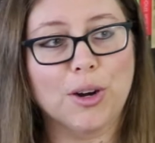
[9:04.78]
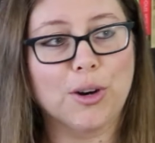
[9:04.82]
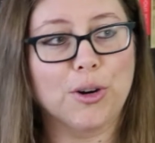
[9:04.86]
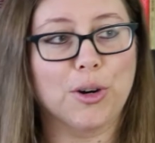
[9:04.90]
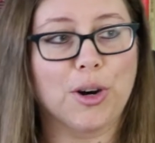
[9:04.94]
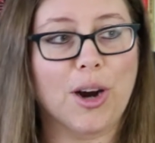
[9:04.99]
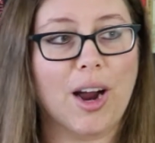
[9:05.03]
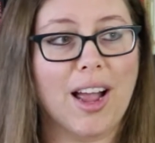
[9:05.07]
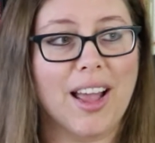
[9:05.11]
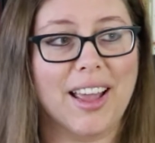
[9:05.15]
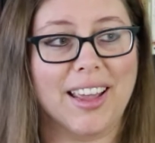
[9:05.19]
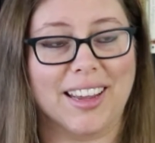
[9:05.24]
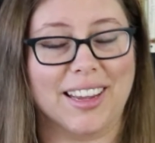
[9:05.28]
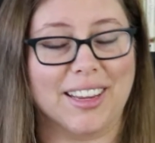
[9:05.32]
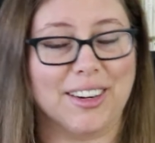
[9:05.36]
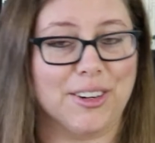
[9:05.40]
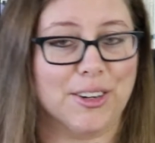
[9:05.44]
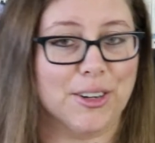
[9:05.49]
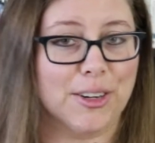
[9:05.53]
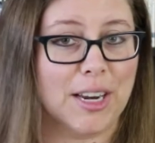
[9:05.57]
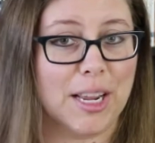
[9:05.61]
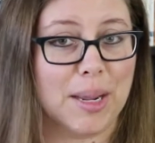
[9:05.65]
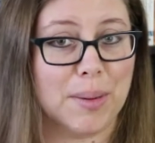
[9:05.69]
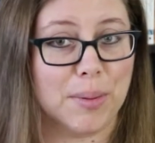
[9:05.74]
crying in
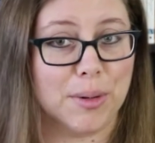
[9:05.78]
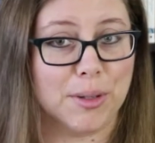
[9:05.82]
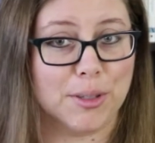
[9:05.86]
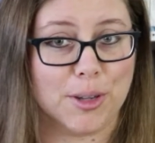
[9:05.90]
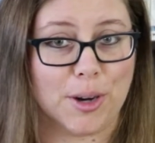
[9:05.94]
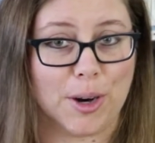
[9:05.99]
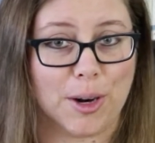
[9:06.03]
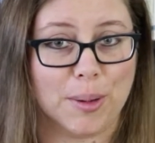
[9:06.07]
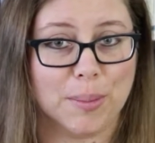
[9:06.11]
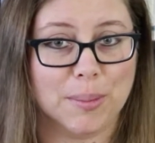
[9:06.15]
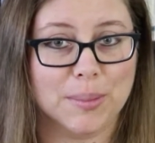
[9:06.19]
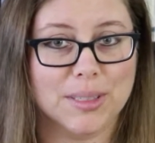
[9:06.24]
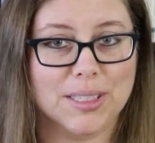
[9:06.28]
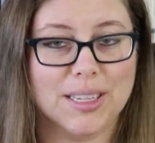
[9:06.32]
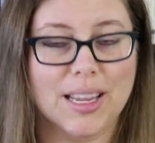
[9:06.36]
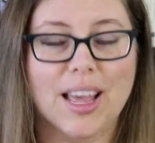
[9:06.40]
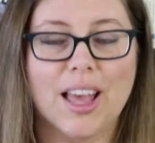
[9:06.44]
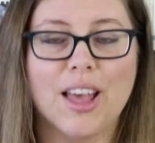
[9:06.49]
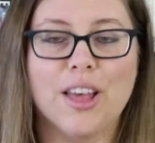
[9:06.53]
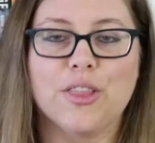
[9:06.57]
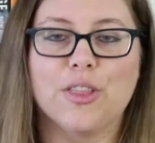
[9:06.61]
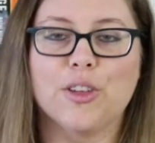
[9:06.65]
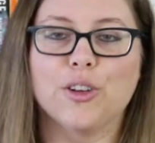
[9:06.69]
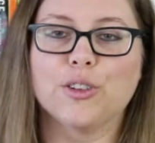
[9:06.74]
your neighbor's arms,
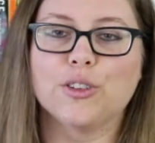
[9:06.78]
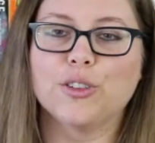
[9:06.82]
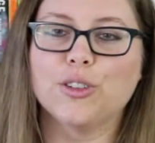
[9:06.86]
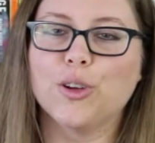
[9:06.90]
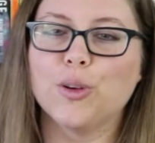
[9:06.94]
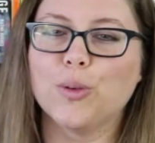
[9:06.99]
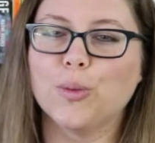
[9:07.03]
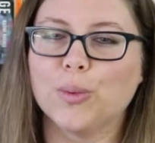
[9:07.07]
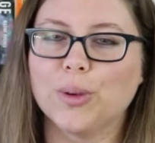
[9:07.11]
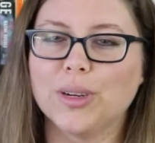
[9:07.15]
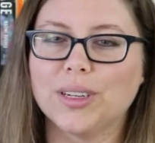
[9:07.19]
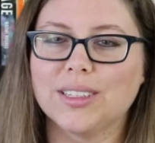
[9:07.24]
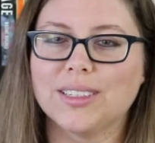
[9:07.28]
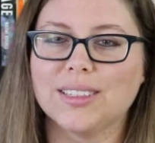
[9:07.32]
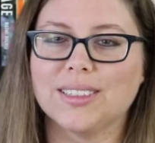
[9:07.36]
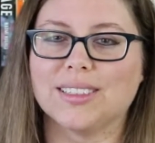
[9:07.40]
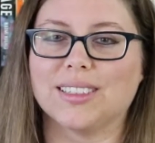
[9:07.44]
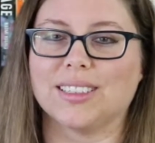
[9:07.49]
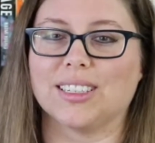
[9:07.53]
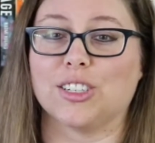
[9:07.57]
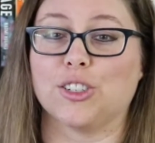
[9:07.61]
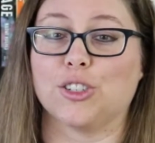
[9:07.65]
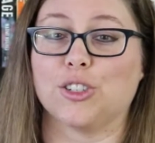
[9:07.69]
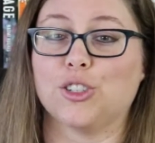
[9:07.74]
there's no reason
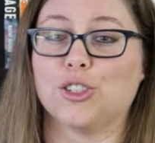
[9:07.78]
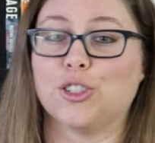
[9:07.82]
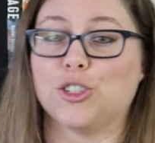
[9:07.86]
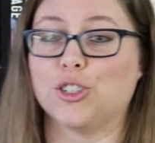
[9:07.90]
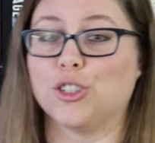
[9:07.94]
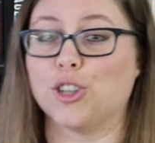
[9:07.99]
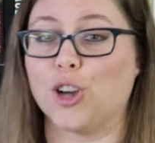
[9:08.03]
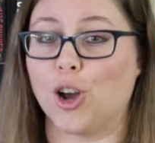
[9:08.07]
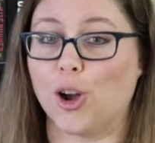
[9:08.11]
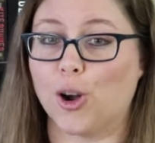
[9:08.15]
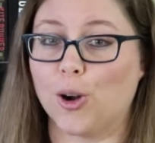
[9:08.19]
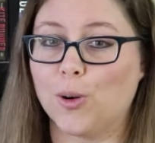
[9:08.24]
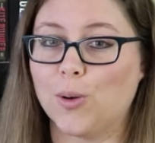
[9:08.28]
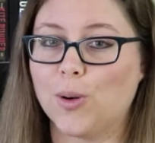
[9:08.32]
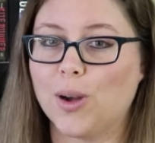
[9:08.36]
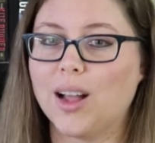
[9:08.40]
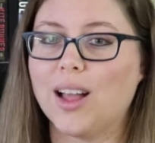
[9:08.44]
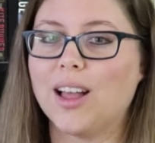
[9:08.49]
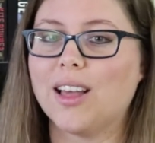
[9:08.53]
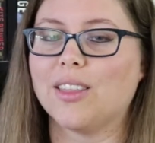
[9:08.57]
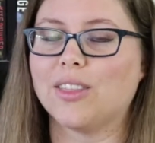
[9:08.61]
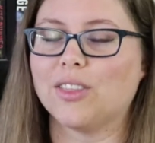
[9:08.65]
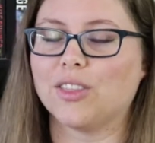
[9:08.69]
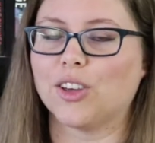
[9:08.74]
to show
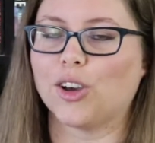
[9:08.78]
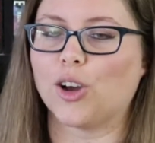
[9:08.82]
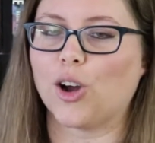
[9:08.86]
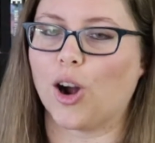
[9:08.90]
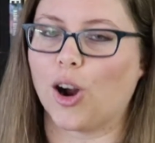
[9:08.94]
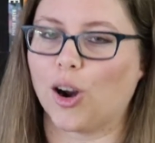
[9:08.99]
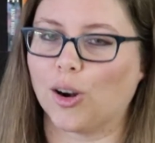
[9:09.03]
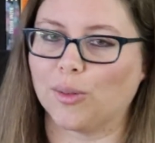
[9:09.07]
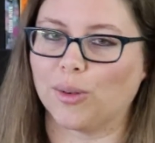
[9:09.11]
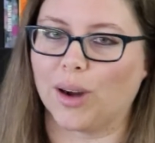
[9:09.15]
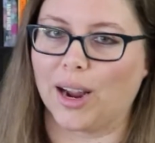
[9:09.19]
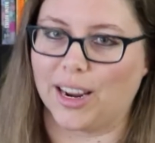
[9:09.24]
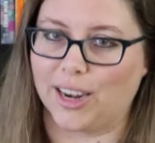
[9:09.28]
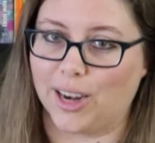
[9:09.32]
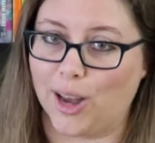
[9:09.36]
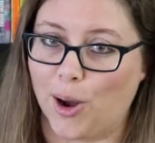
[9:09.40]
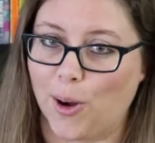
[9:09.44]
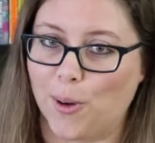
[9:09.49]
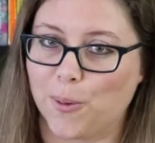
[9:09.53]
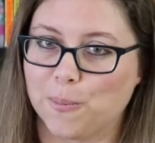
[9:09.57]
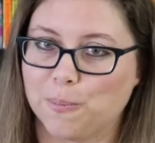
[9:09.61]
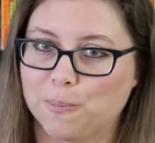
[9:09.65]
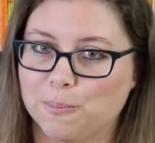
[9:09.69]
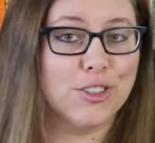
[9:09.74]
the car ride
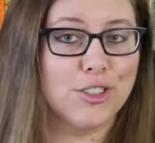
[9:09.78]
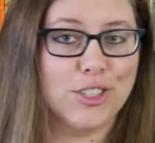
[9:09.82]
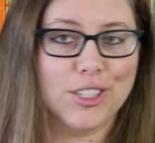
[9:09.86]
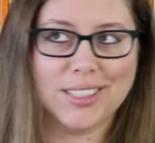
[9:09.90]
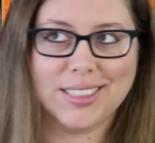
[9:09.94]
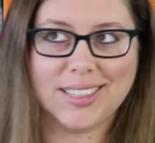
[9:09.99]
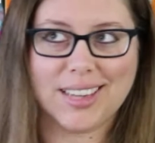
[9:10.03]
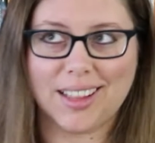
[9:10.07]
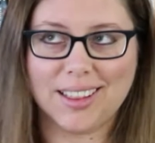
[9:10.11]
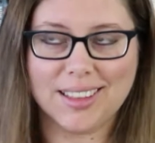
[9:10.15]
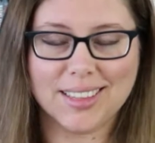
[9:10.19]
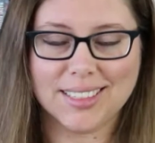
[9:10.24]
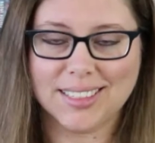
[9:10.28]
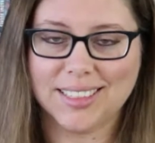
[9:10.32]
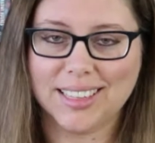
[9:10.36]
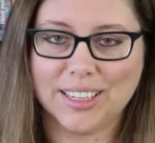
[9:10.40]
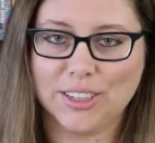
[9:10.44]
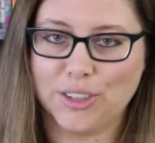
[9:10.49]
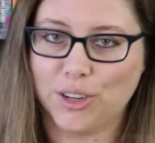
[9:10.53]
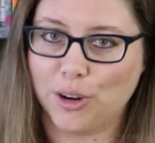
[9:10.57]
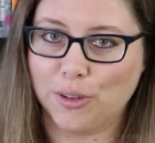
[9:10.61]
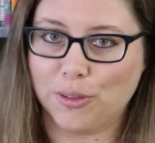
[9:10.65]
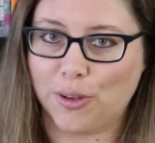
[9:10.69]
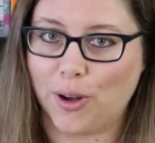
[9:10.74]
home. Just tell us they
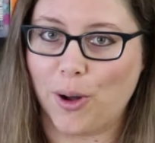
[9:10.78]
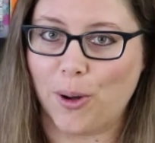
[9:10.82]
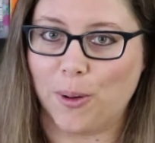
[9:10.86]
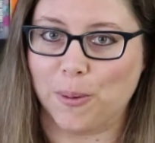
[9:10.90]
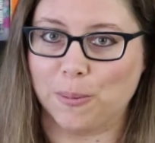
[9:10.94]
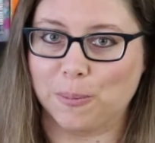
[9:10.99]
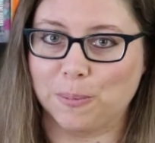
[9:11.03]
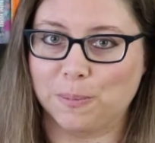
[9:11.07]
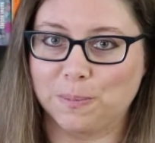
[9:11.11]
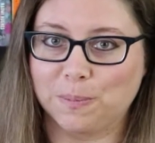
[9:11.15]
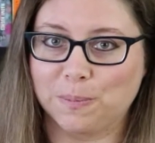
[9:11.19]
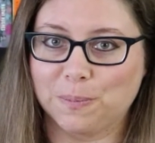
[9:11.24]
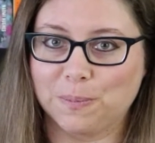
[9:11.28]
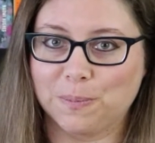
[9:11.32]
drove home.